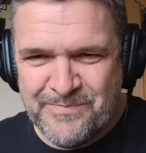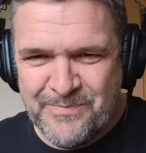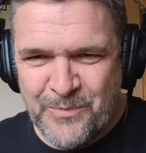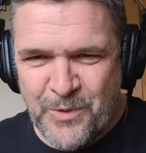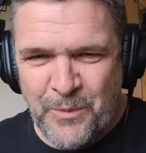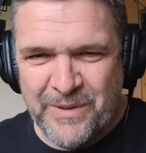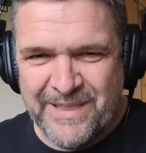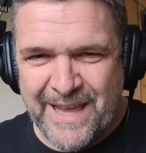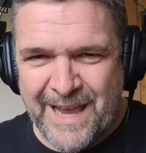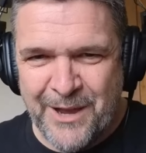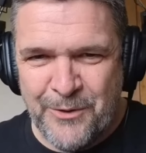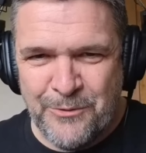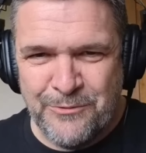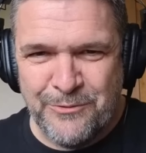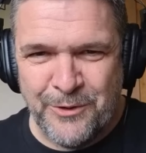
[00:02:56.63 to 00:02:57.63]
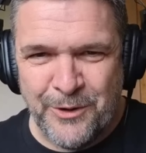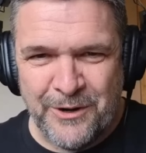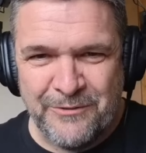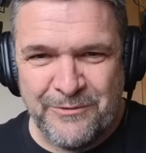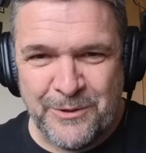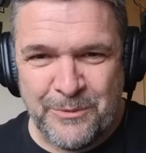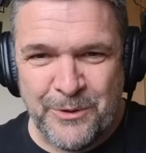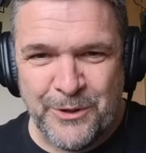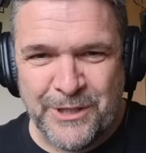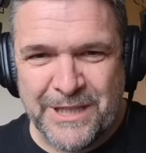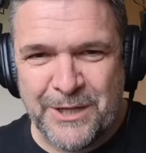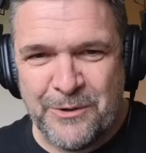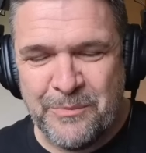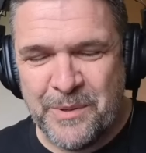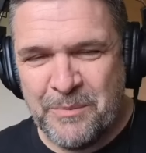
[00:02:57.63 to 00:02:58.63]
What would they go for if they were on
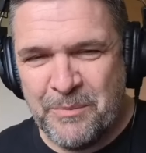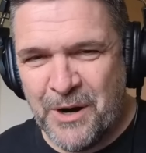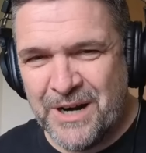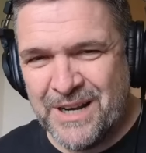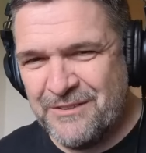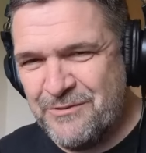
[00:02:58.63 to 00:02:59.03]
the open market?